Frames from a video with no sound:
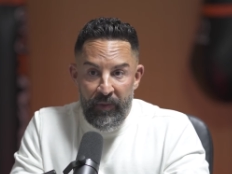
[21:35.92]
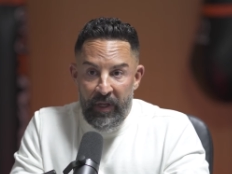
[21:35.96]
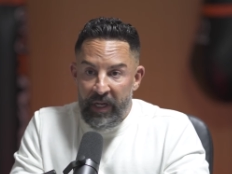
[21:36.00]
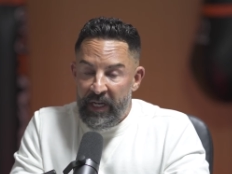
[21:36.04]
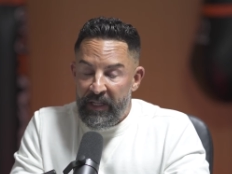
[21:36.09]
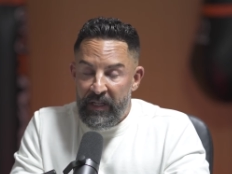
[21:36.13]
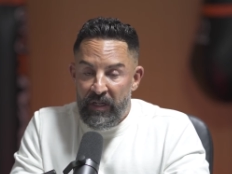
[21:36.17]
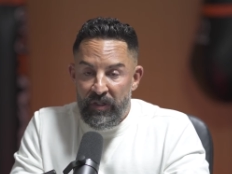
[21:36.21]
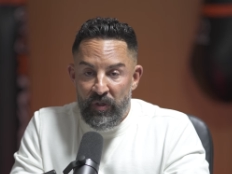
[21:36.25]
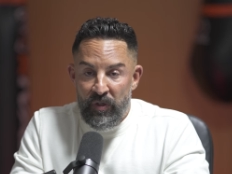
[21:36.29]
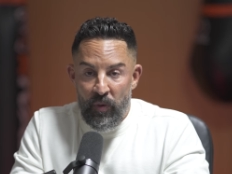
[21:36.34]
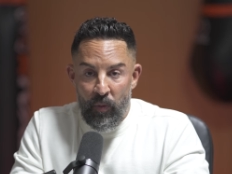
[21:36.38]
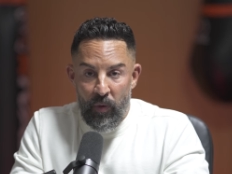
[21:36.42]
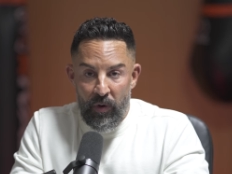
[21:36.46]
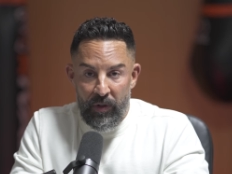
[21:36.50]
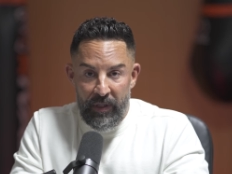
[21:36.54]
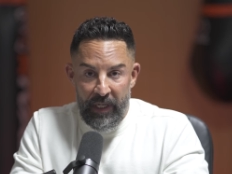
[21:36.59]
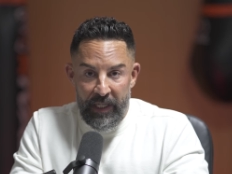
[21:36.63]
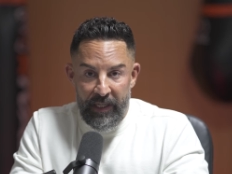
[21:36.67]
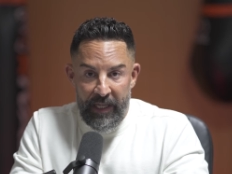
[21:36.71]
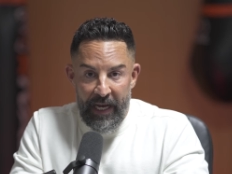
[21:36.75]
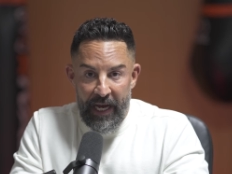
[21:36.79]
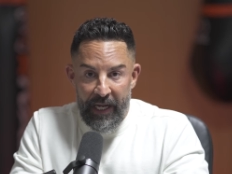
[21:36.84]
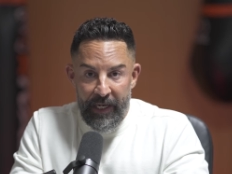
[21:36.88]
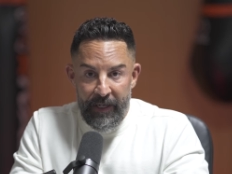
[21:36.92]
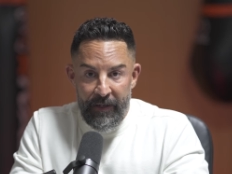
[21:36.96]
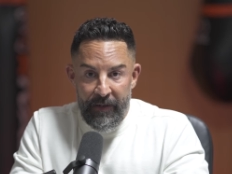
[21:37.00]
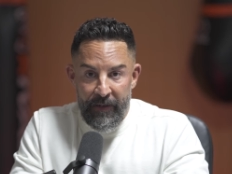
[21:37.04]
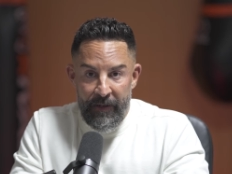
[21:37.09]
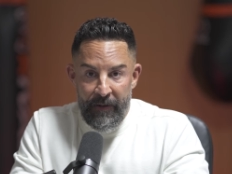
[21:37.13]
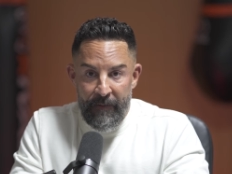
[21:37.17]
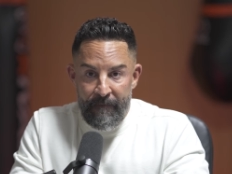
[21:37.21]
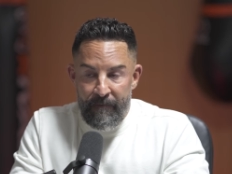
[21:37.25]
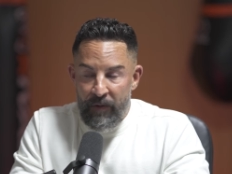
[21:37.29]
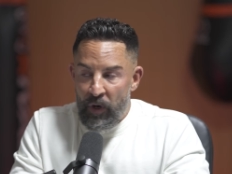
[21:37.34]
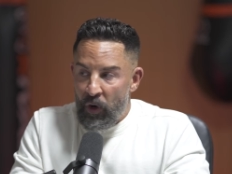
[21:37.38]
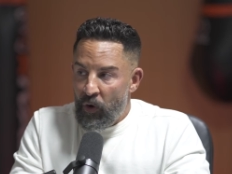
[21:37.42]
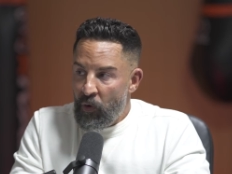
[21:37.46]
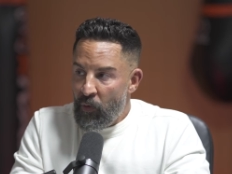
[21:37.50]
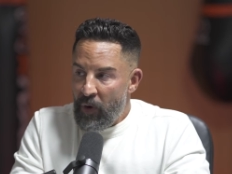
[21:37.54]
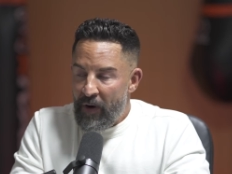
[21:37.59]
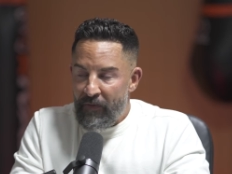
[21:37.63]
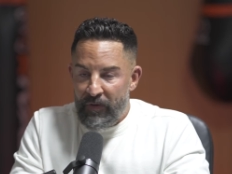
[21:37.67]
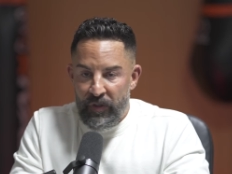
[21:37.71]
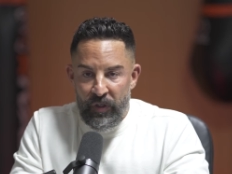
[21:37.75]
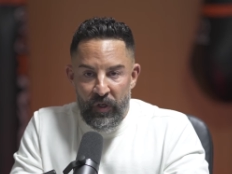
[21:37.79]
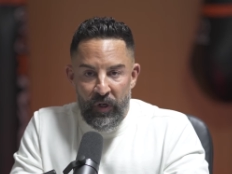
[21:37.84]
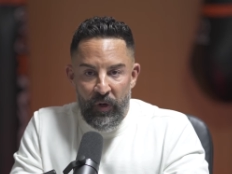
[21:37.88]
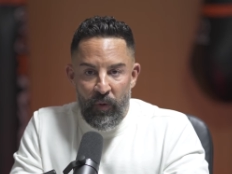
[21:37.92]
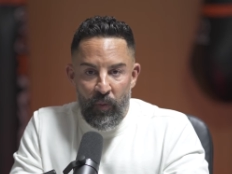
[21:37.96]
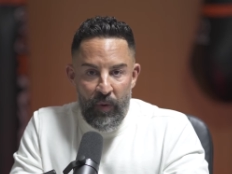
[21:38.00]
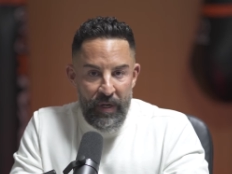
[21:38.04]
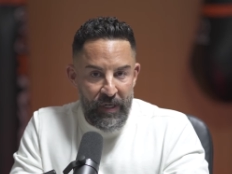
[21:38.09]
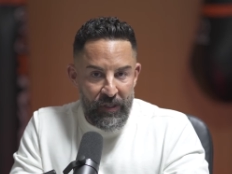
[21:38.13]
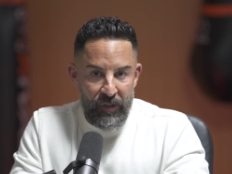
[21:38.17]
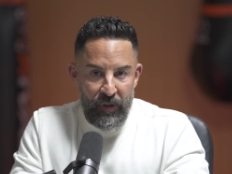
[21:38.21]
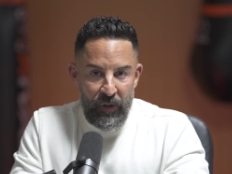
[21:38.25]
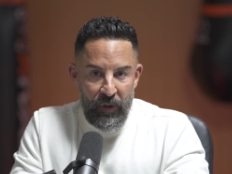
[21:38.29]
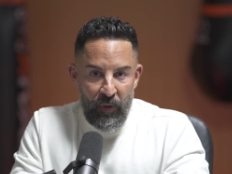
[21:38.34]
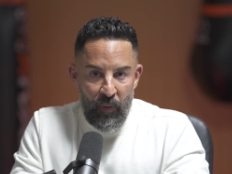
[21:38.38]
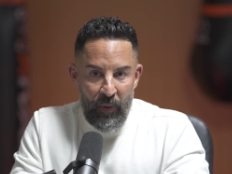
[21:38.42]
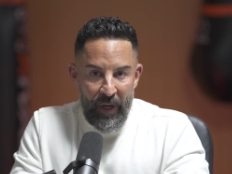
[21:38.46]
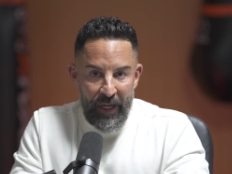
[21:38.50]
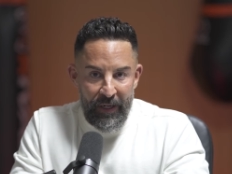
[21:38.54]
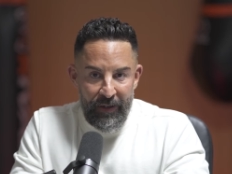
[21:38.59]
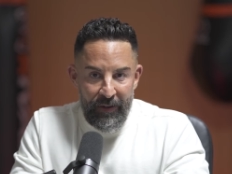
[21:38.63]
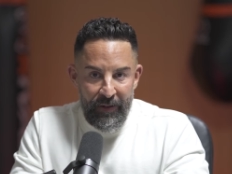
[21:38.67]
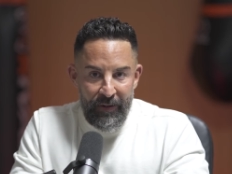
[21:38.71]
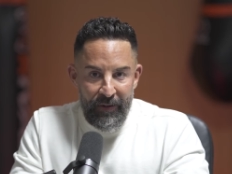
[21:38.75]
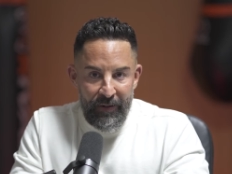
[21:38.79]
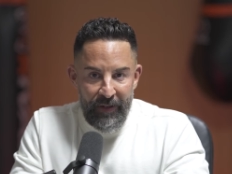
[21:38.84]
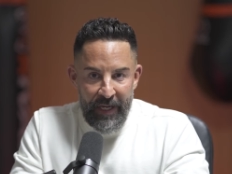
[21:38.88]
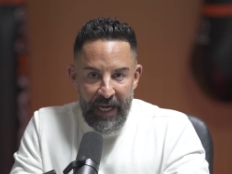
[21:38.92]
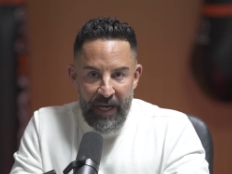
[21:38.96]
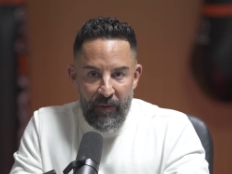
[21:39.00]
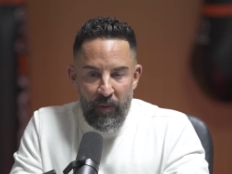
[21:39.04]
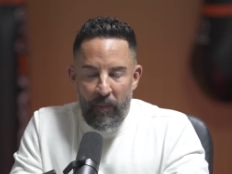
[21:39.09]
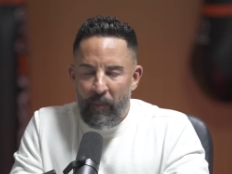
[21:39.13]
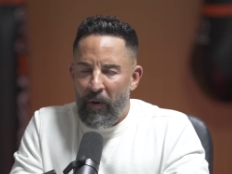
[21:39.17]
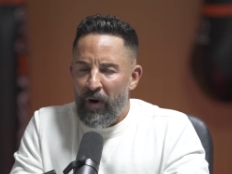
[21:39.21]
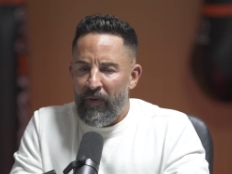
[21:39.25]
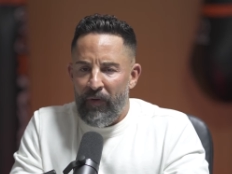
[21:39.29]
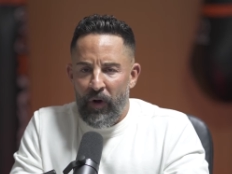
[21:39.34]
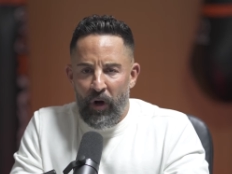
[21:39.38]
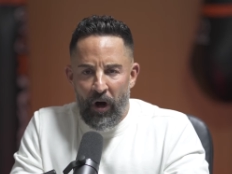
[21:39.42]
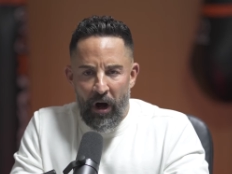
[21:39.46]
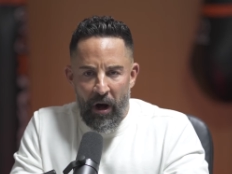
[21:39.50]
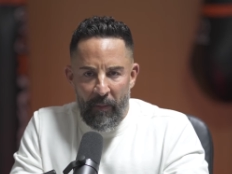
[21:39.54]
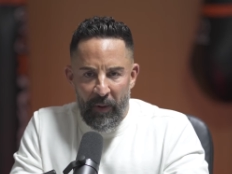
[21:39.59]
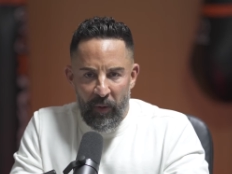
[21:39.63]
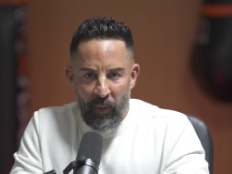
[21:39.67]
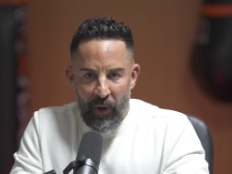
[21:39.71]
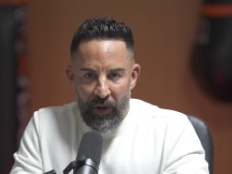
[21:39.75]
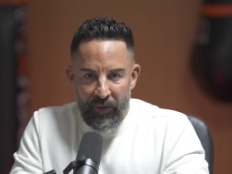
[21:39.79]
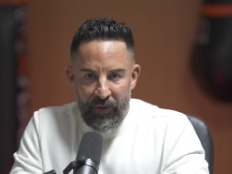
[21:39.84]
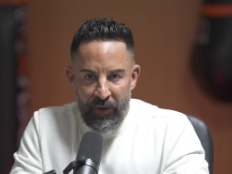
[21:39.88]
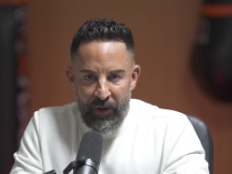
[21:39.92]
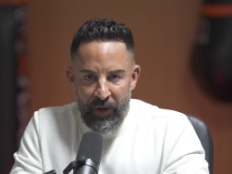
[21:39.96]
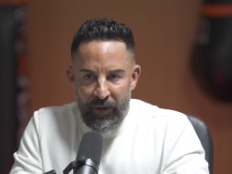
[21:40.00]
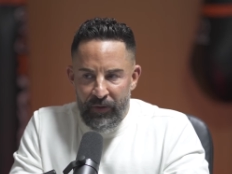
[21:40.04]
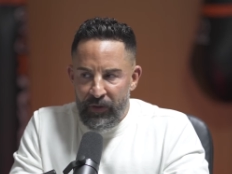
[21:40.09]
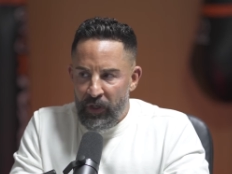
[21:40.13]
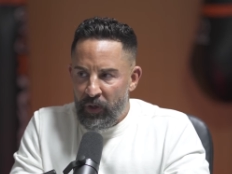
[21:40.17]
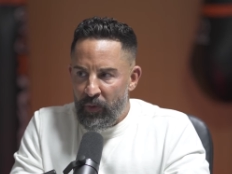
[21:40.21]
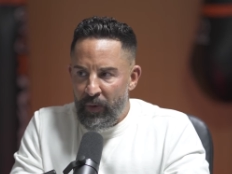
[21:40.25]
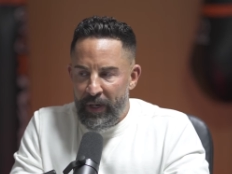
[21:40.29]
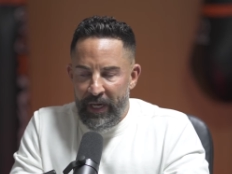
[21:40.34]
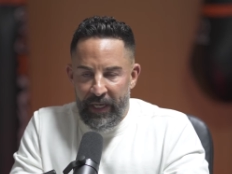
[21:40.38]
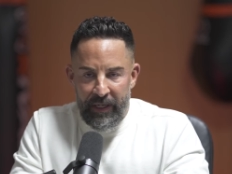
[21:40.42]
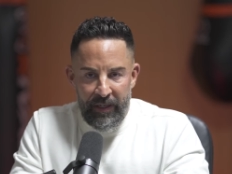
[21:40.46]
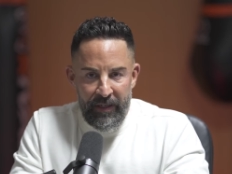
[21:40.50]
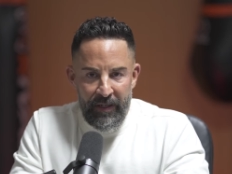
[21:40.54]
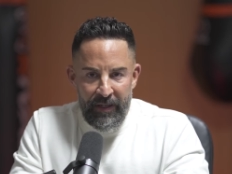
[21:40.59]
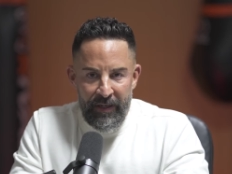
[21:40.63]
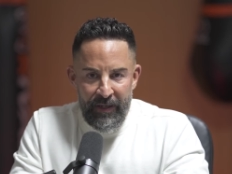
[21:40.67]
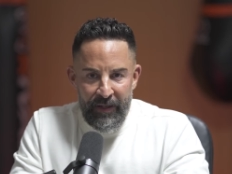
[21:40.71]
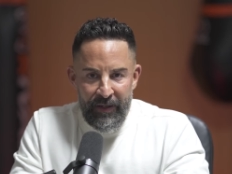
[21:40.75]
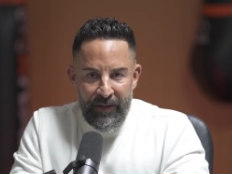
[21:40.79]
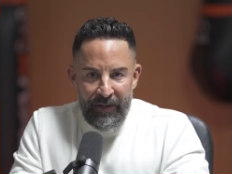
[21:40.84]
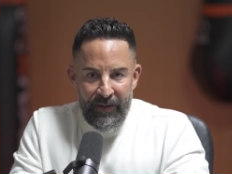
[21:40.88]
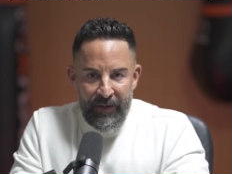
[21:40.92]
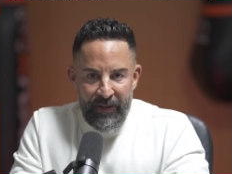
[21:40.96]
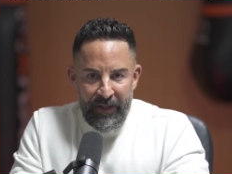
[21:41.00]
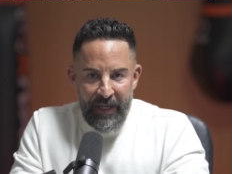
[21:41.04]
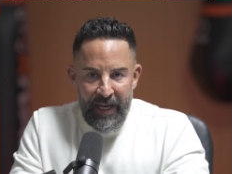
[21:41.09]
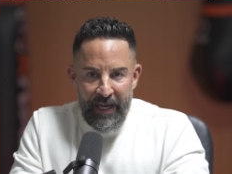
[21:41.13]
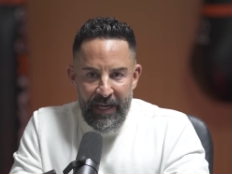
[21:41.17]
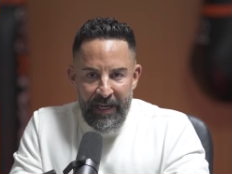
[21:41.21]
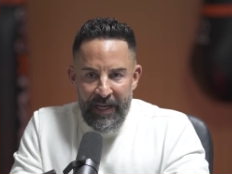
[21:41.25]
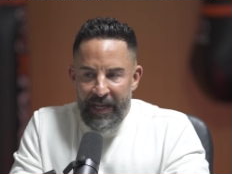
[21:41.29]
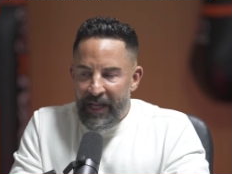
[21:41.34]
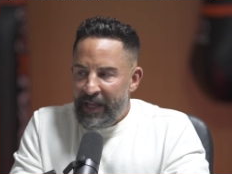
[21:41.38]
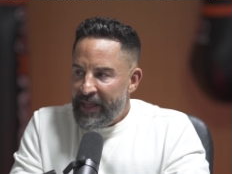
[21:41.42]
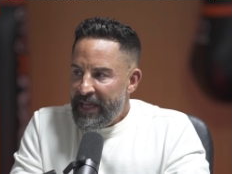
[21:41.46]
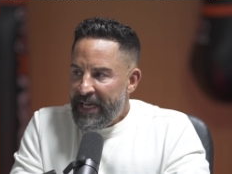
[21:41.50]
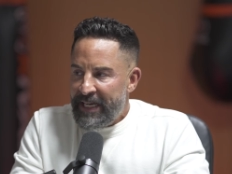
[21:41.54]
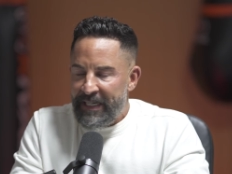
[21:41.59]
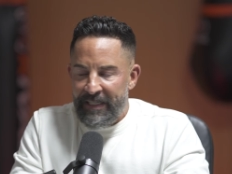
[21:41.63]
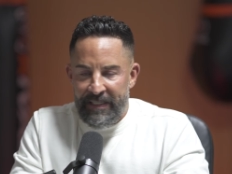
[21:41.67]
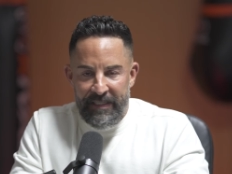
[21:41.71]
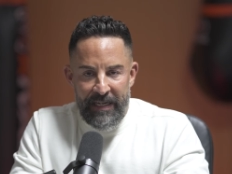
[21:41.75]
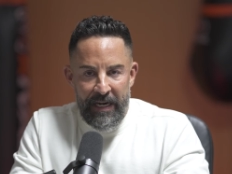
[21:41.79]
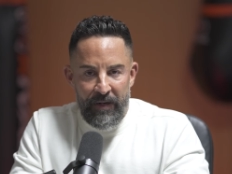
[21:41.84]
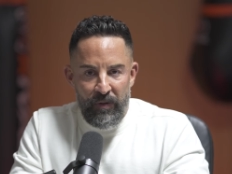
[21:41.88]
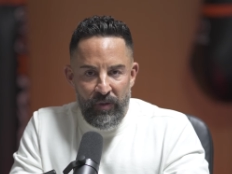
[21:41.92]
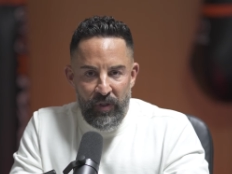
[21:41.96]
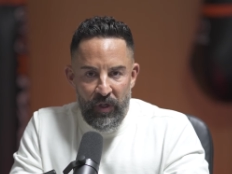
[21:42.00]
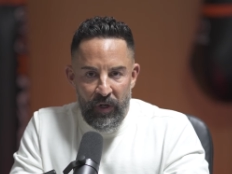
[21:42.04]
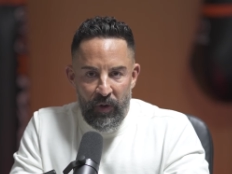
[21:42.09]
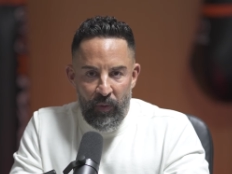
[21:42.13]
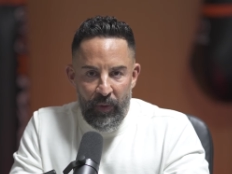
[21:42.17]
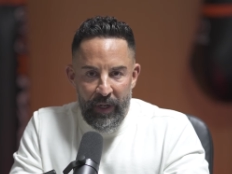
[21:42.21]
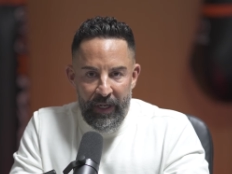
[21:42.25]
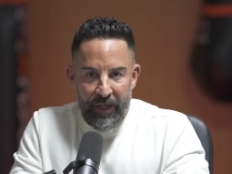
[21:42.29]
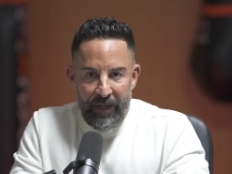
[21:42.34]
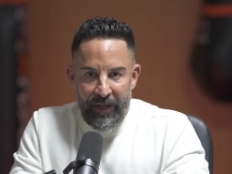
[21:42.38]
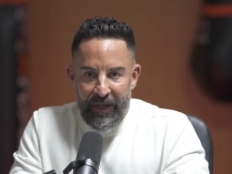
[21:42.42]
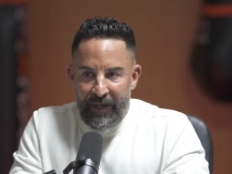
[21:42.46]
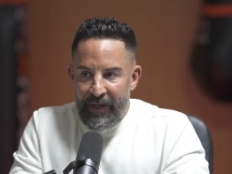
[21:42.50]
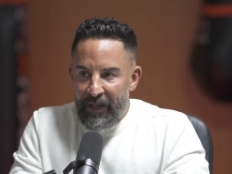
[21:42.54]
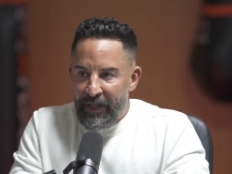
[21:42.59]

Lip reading: It doesn't work like that. Whoever's going to win is going to win, okay? We're part of a commonwealth. The Queen, okay? They decide who's going to win.